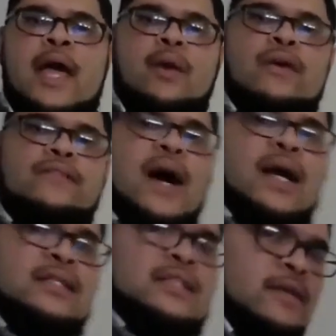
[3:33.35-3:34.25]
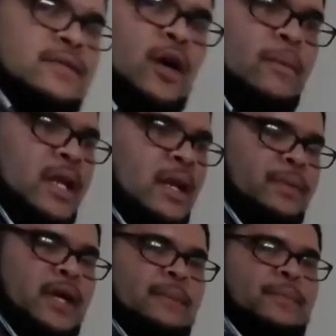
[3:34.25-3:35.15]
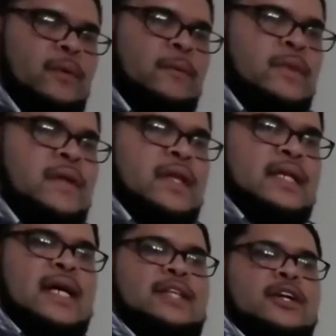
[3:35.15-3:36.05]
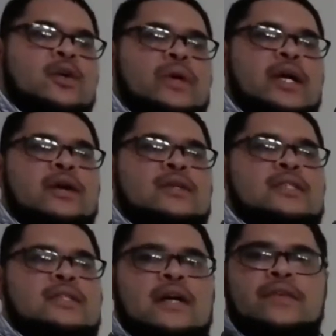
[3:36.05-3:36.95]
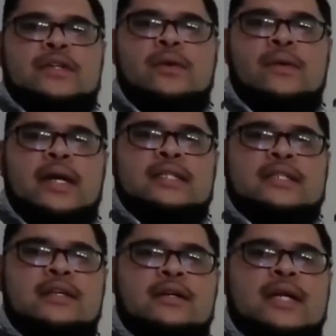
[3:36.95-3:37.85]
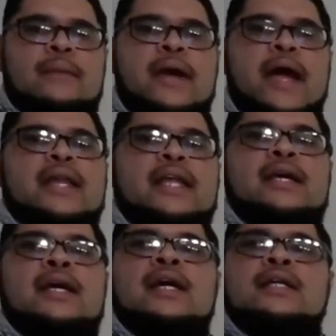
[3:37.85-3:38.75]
And we'll find ourselves, though, many people that's got their careers and stuff and doing it is still not making it